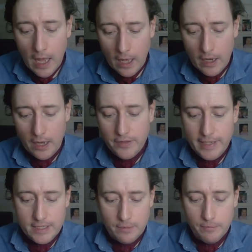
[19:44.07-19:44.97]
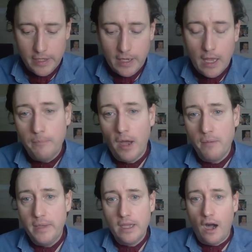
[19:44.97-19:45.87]
and they simply, by
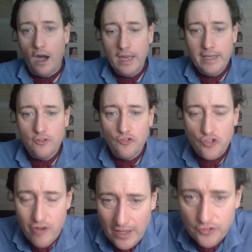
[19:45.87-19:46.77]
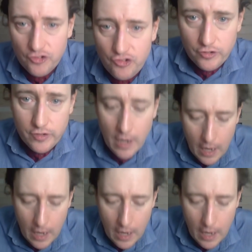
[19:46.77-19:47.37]
being highly intransigent